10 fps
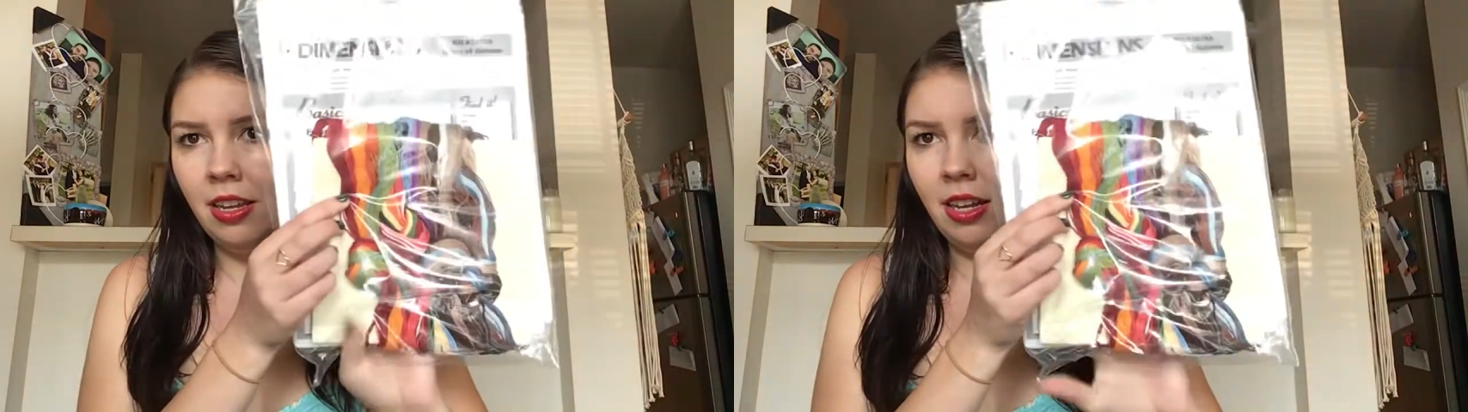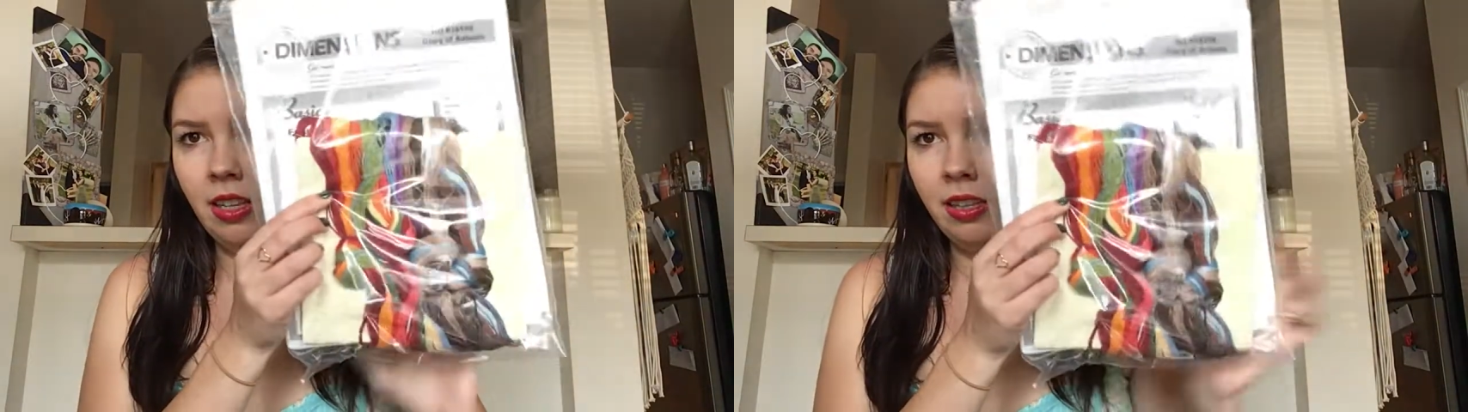
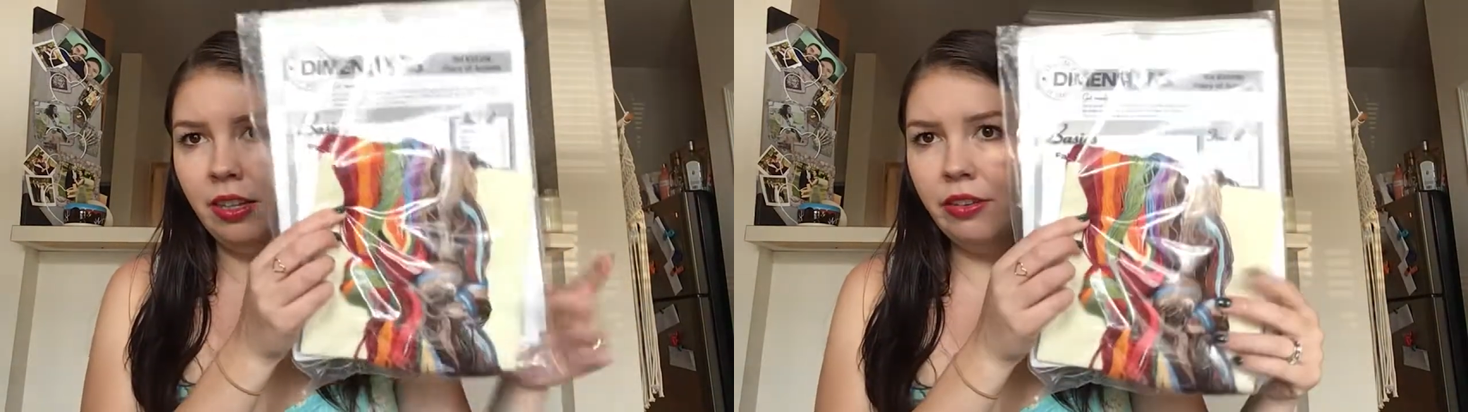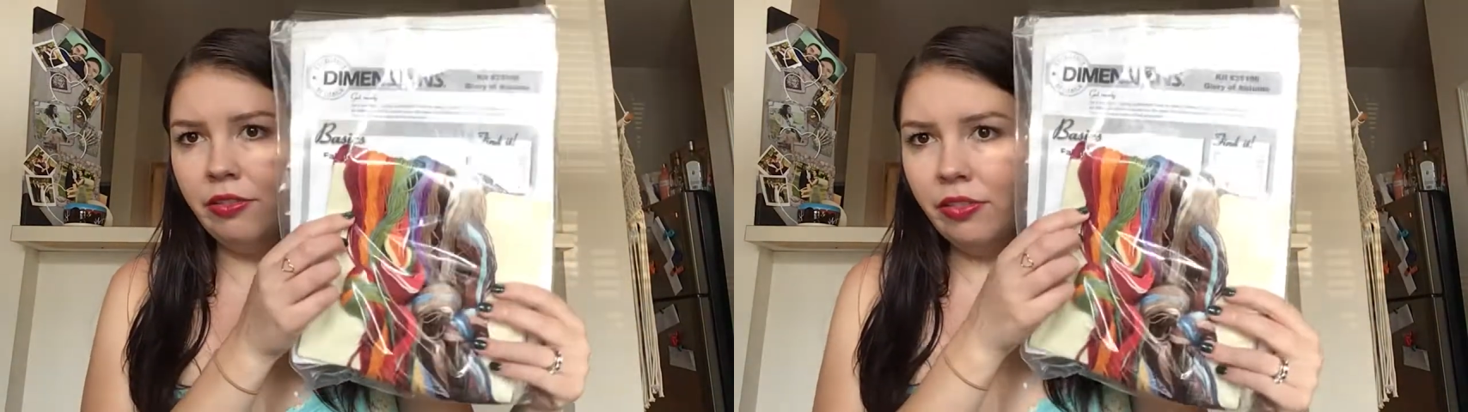I
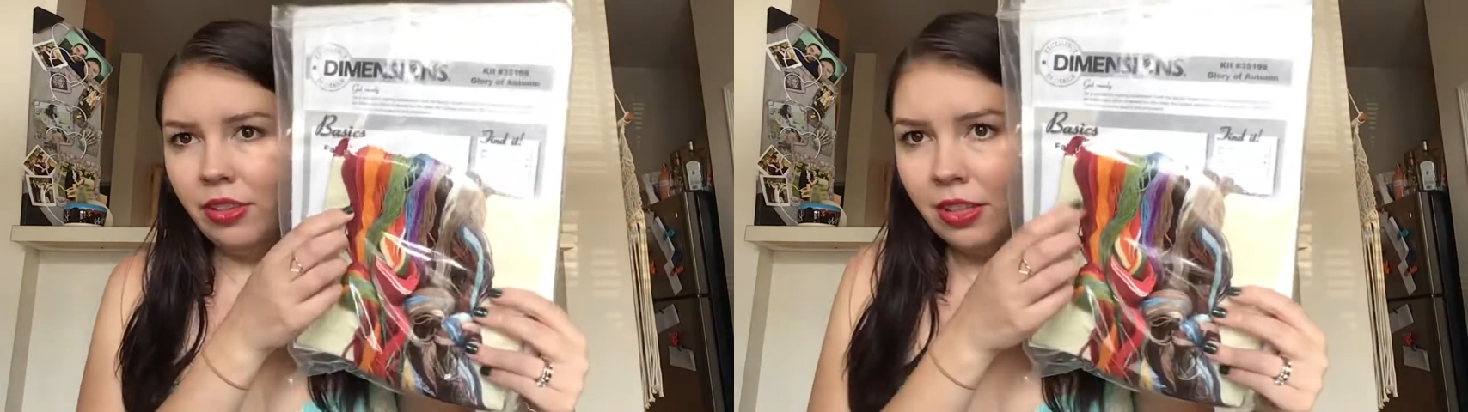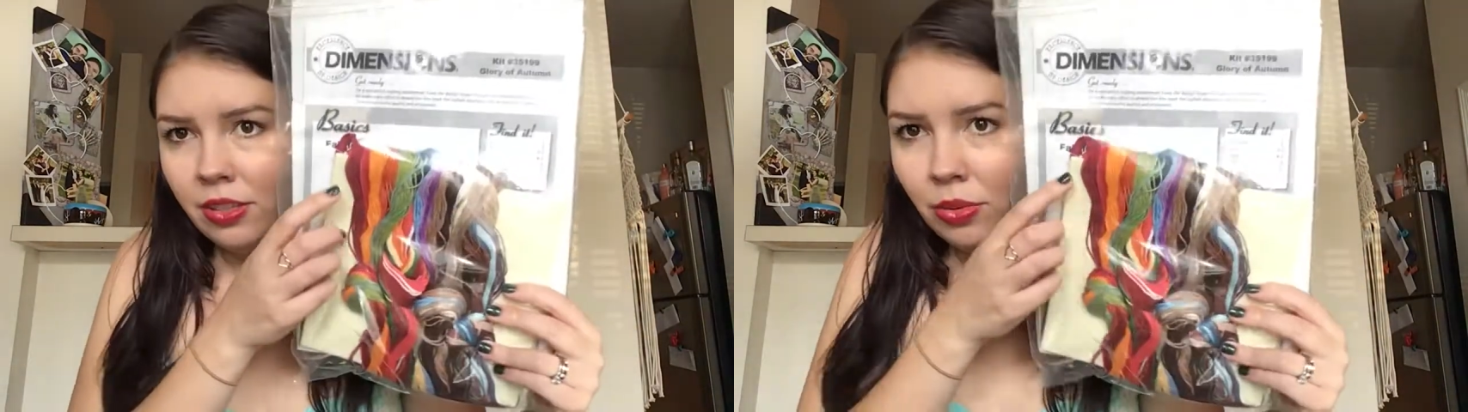love
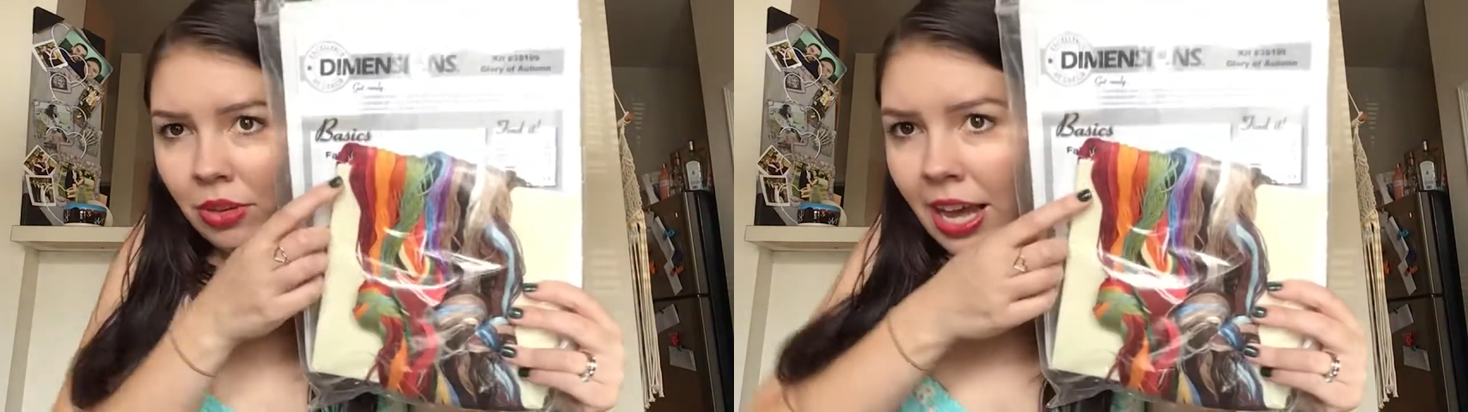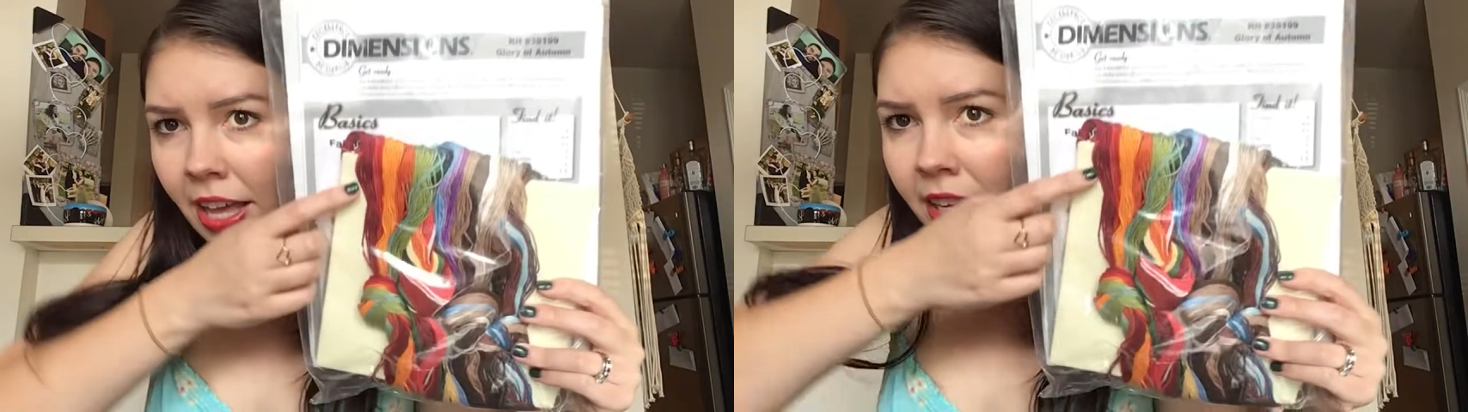this
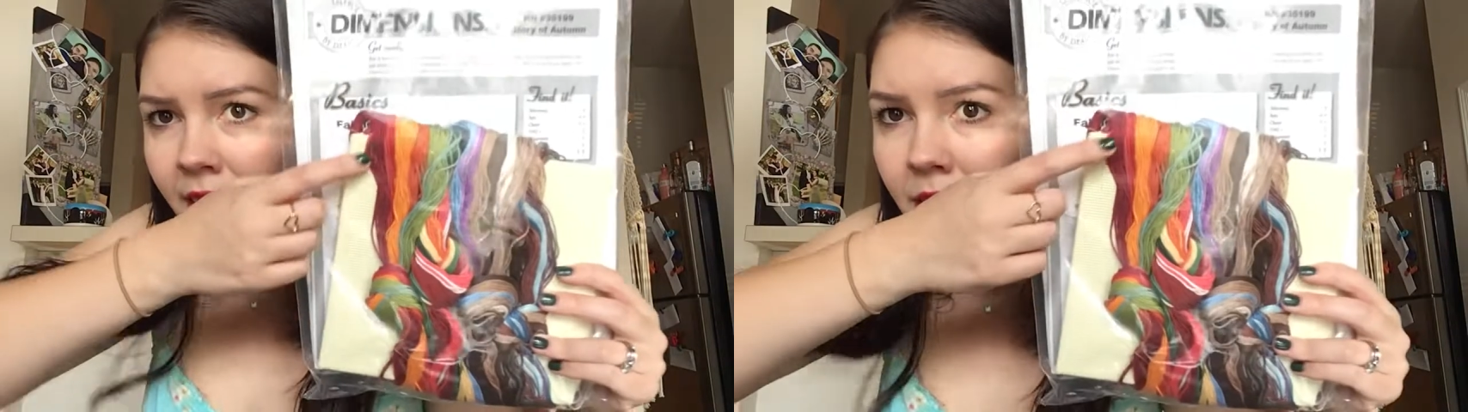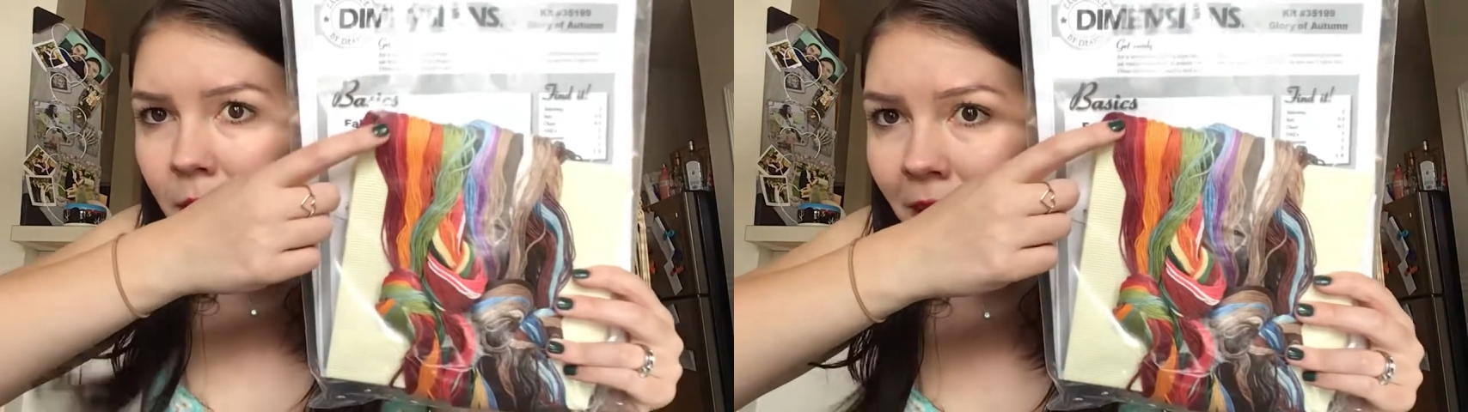red
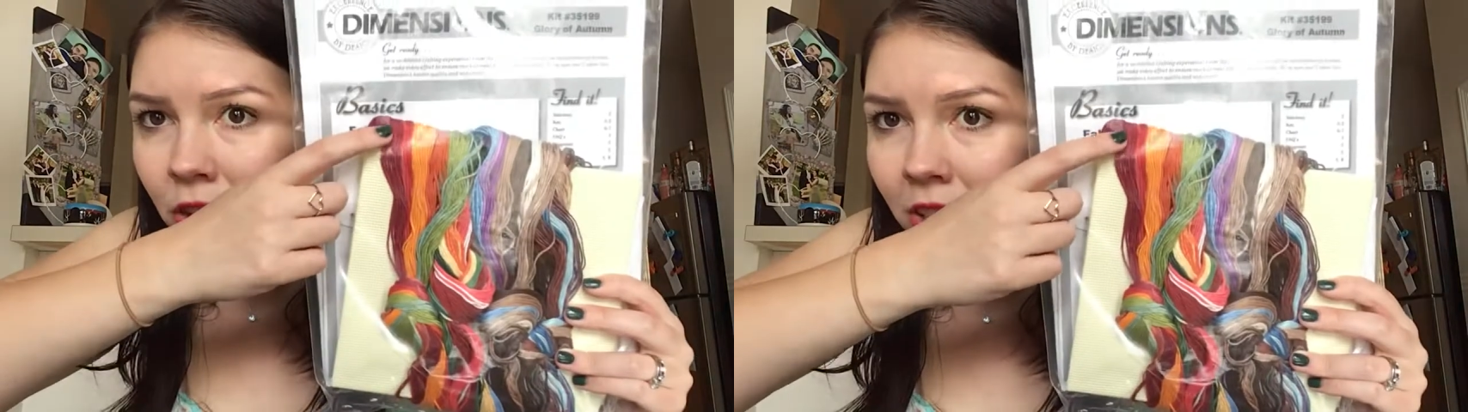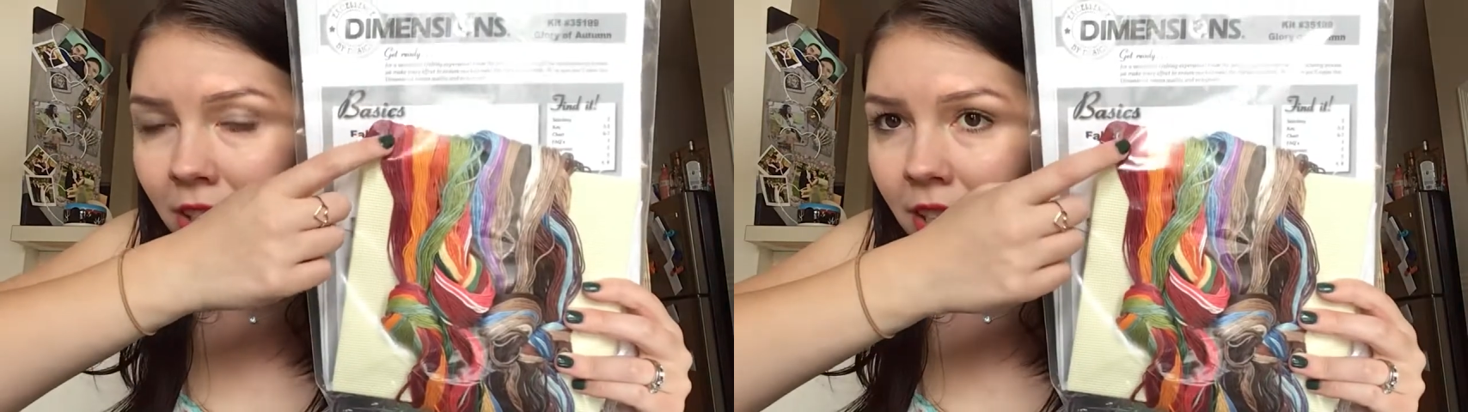
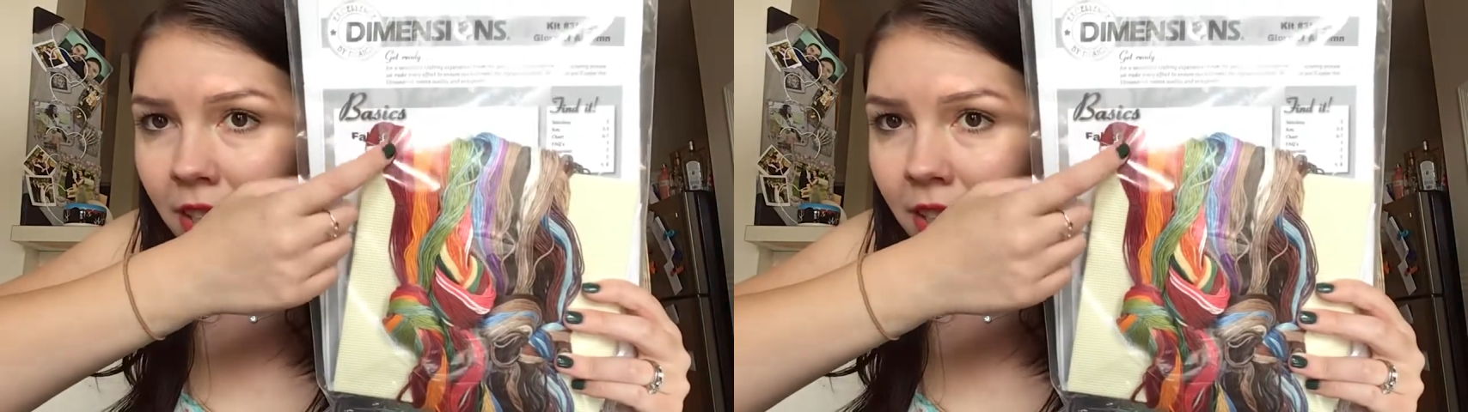especially,